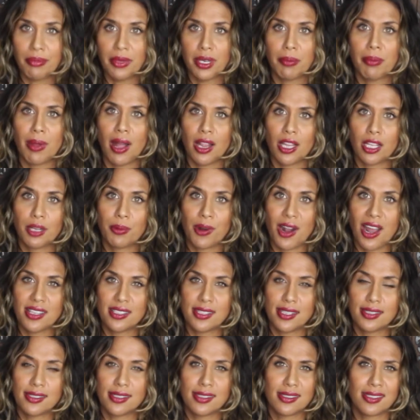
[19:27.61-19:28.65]
metabolic
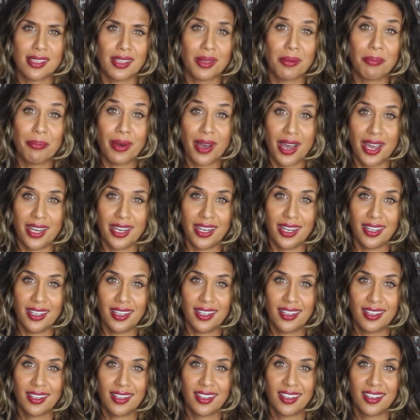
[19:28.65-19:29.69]
processes in the body.